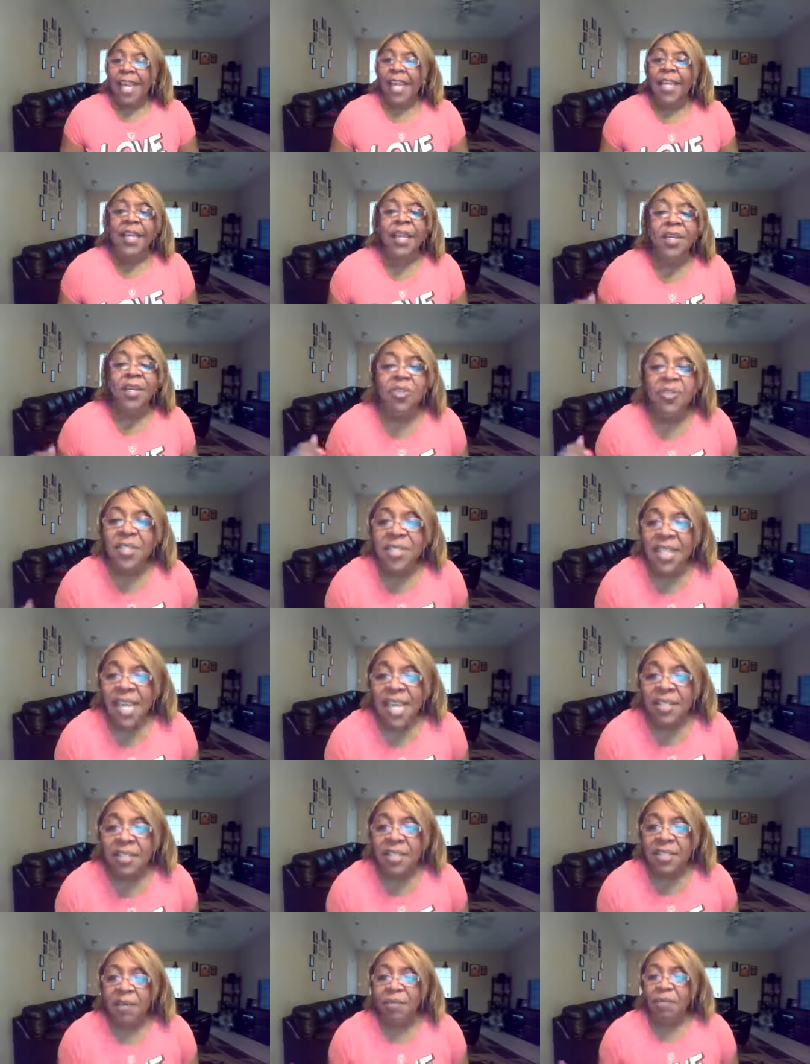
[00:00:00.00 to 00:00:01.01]
And
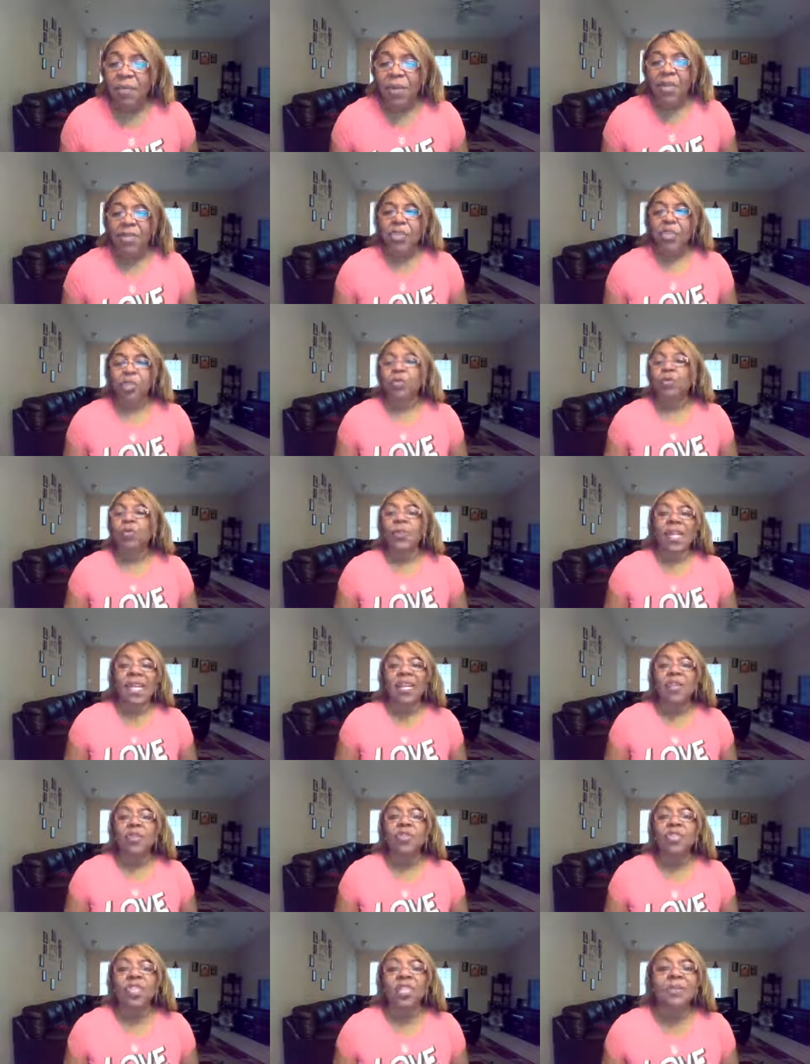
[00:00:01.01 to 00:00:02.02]
understand something too
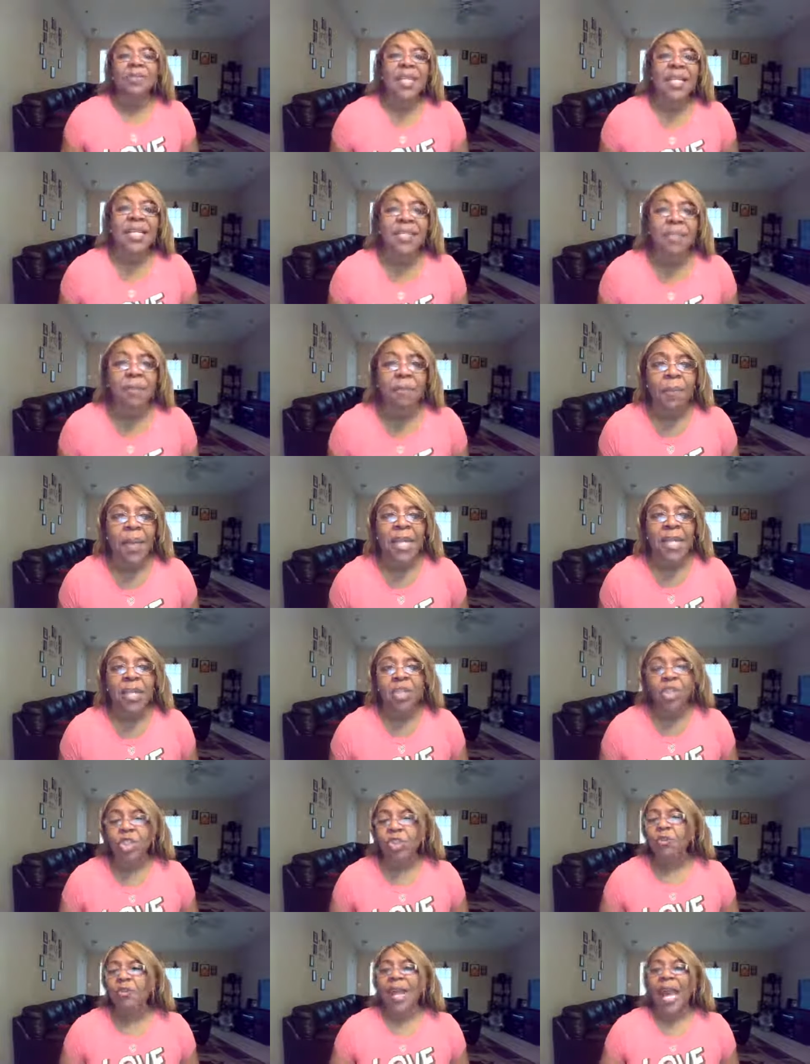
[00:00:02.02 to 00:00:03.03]
leadership doesn't mean
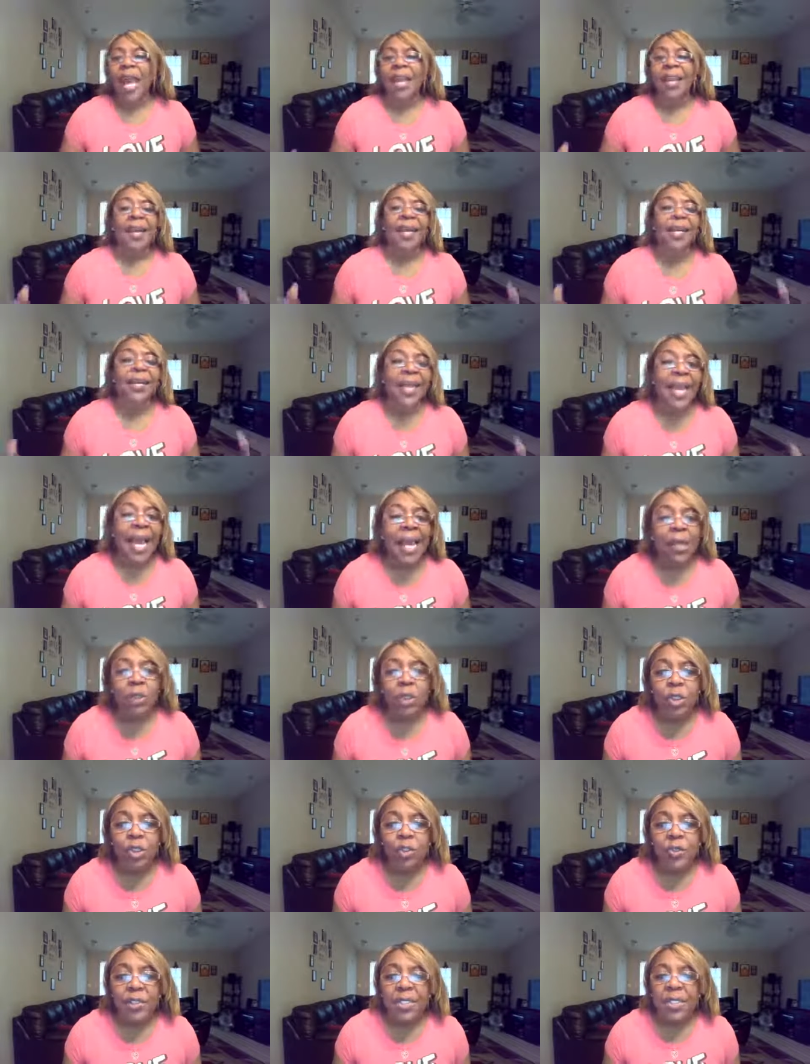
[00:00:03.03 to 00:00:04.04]
that you got to
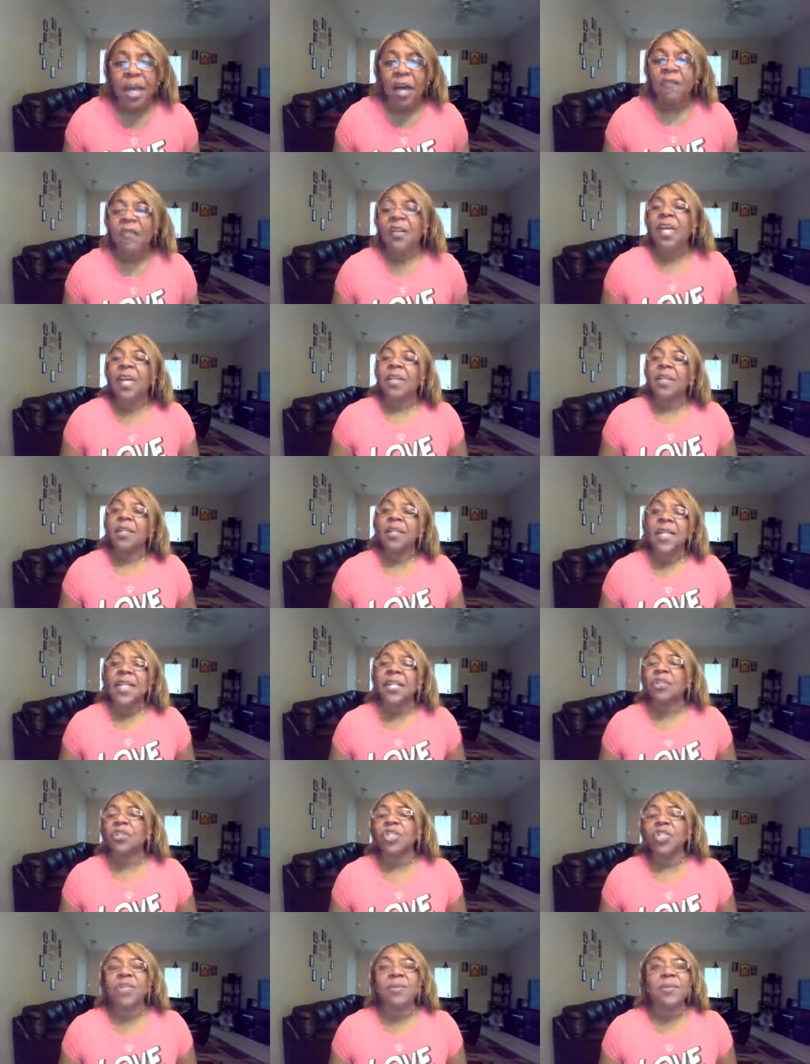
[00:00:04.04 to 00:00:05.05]
announce yourself.
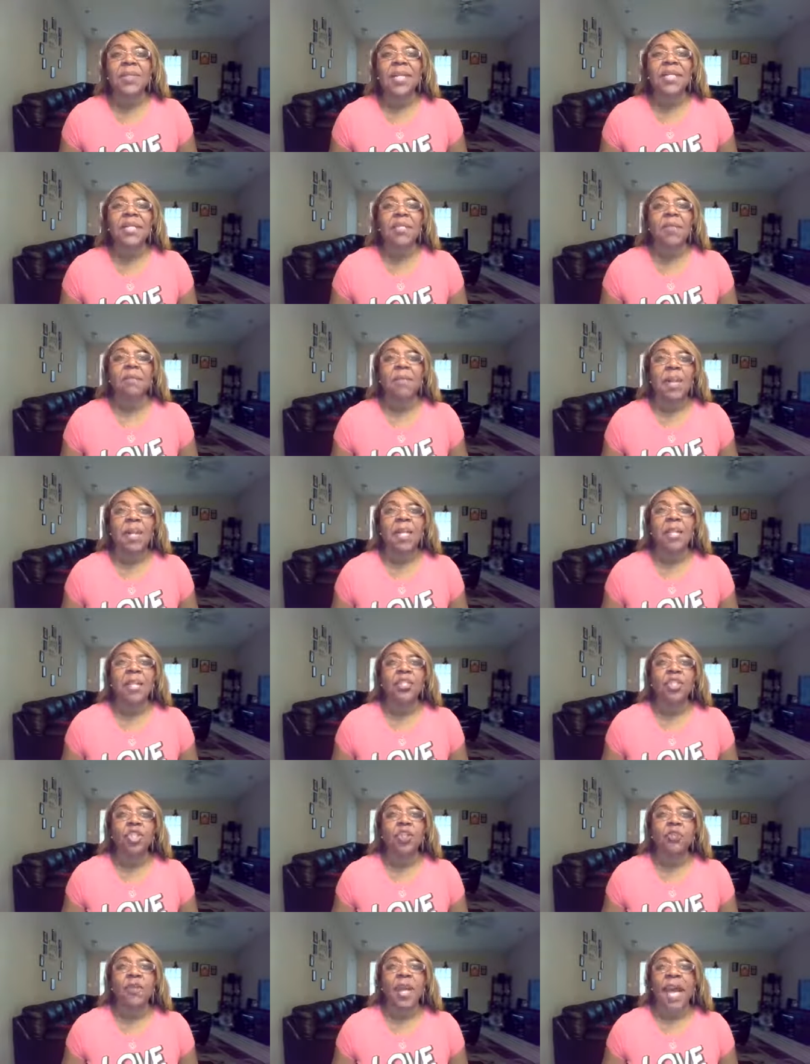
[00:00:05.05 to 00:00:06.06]
Leadership doesn't mean
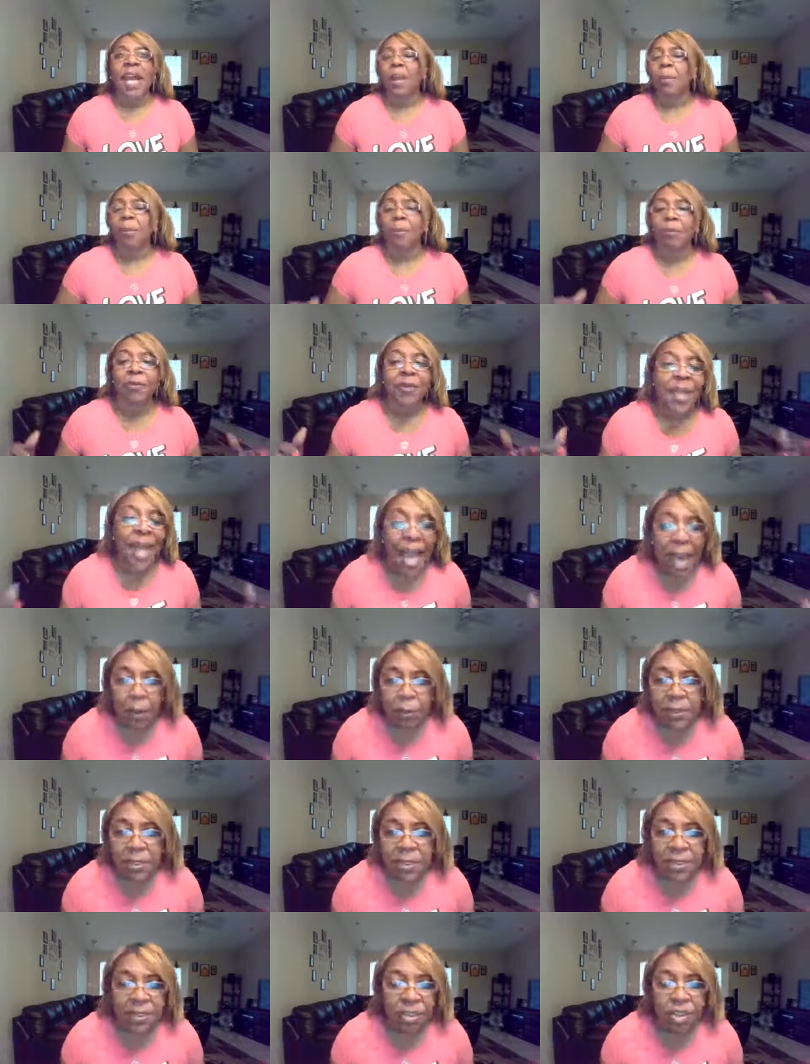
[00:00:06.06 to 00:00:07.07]
that you got to
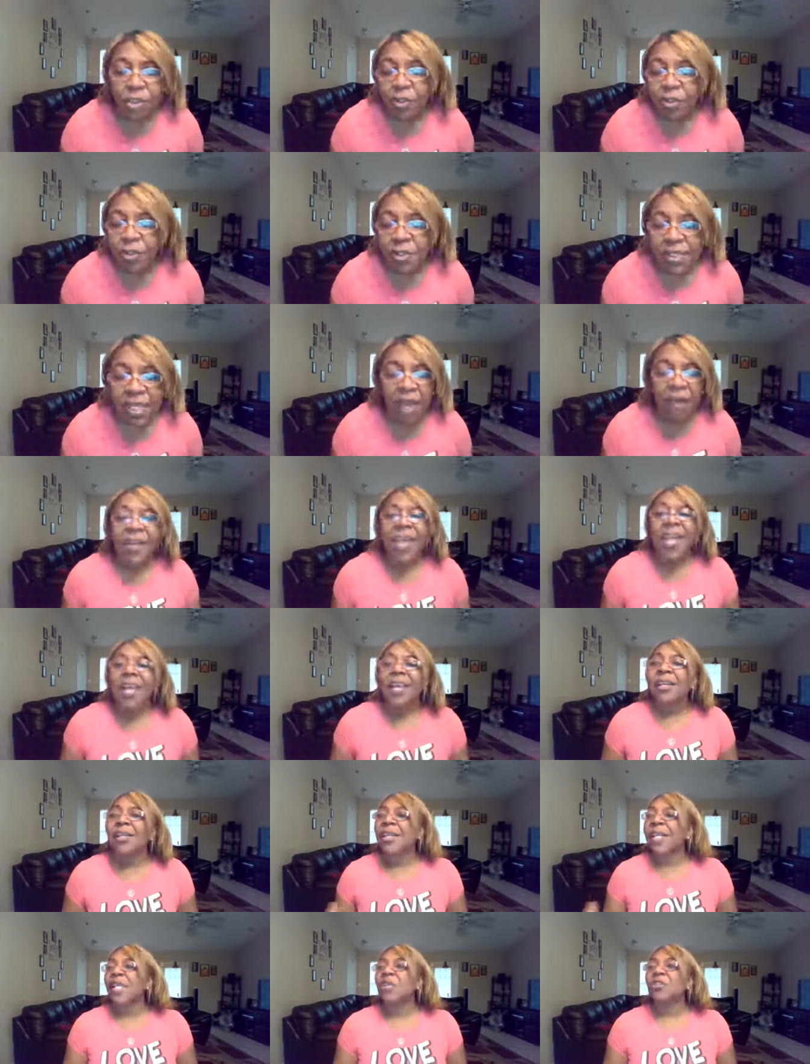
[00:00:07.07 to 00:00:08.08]
pronounce yourself.
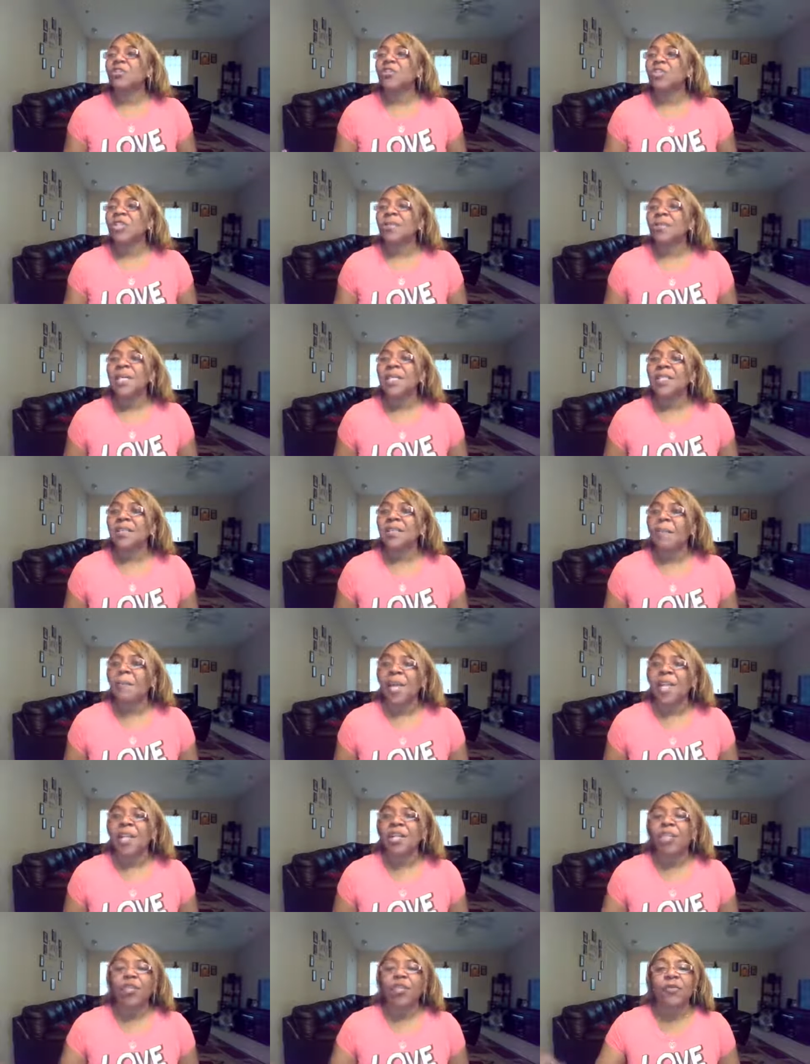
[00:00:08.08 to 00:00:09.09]
Leadership doesn't
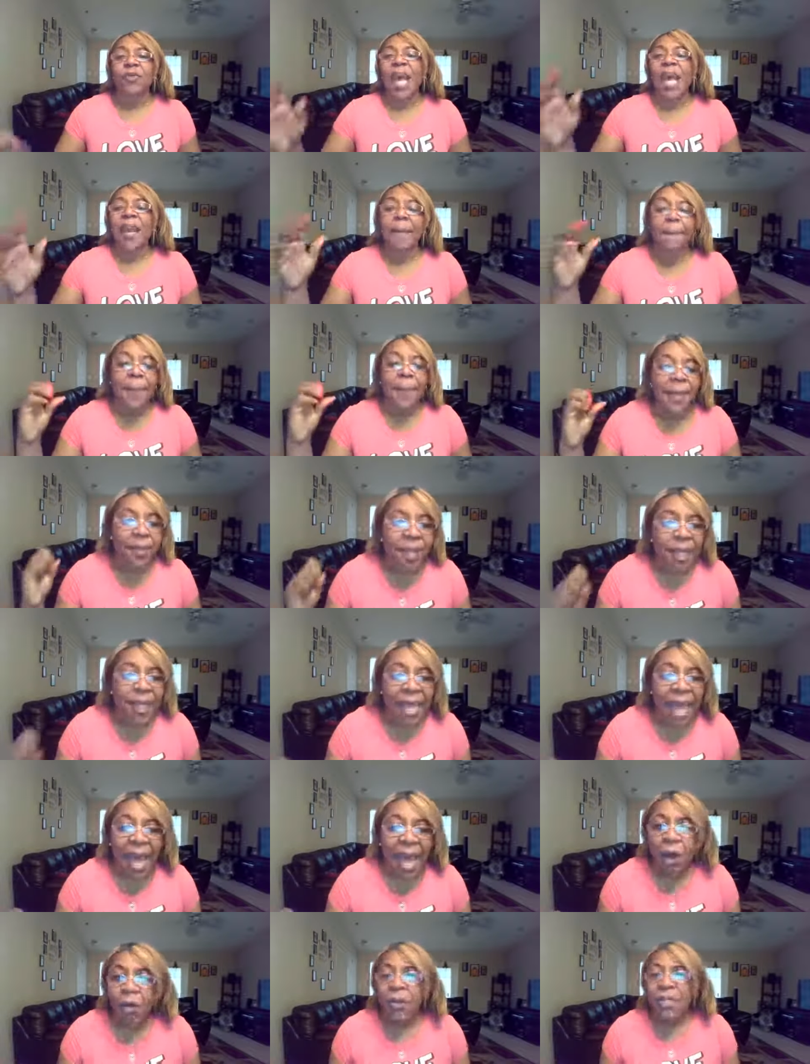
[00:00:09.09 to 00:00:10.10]
mean that you got to be the
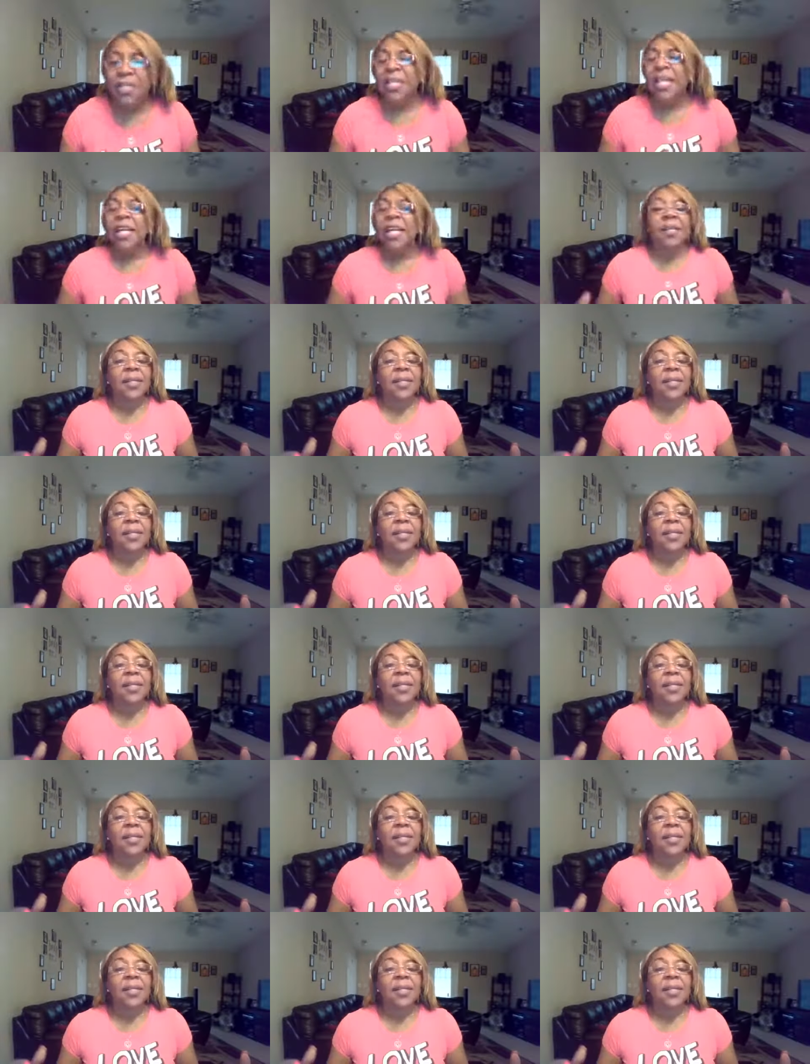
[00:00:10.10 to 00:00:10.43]
loudest.